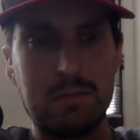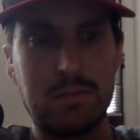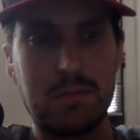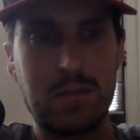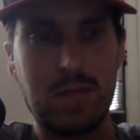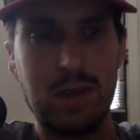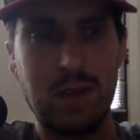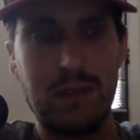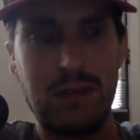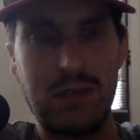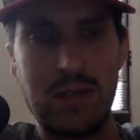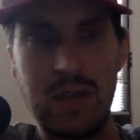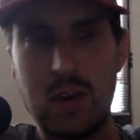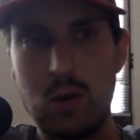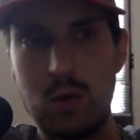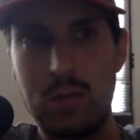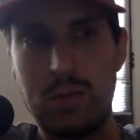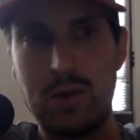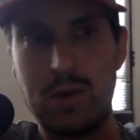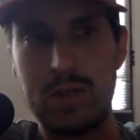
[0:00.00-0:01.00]
if they
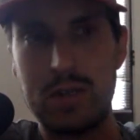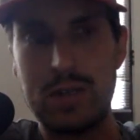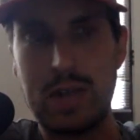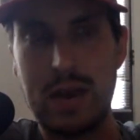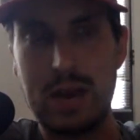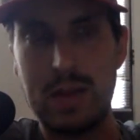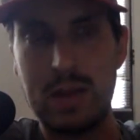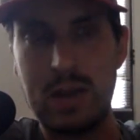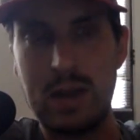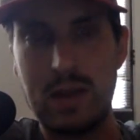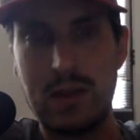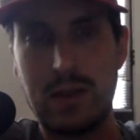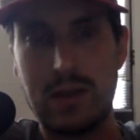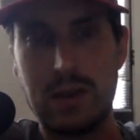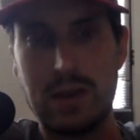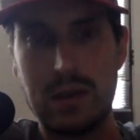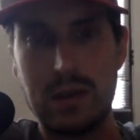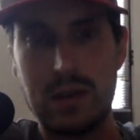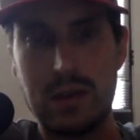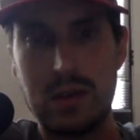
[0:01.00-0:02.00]
don't put time and
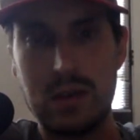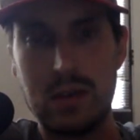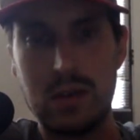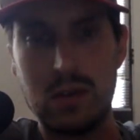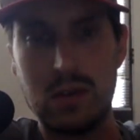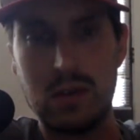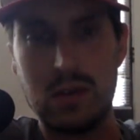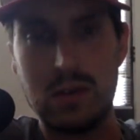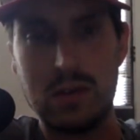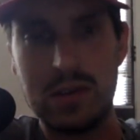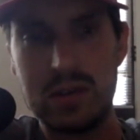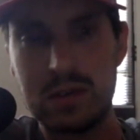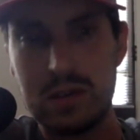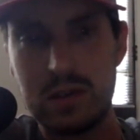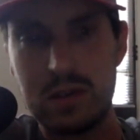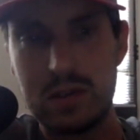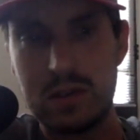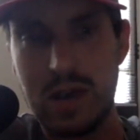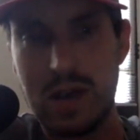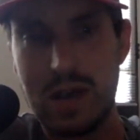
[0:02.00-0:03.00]
effort into the
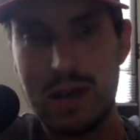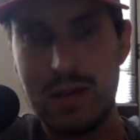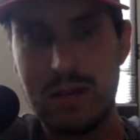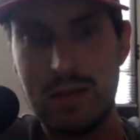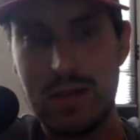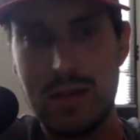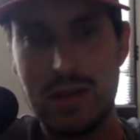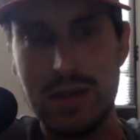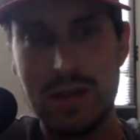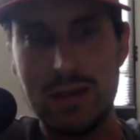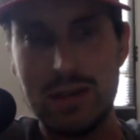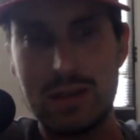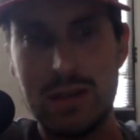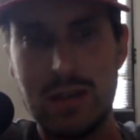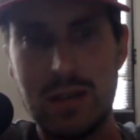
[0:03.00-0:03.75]
business side of things,